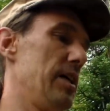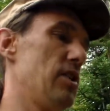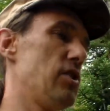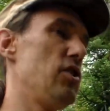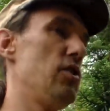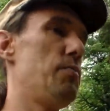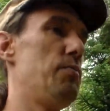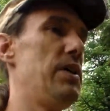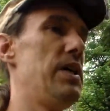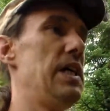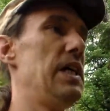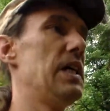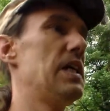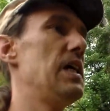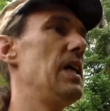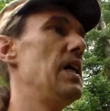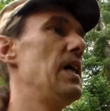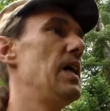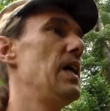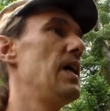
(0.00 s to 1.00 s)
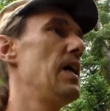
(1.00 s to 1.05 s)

I get to the peak.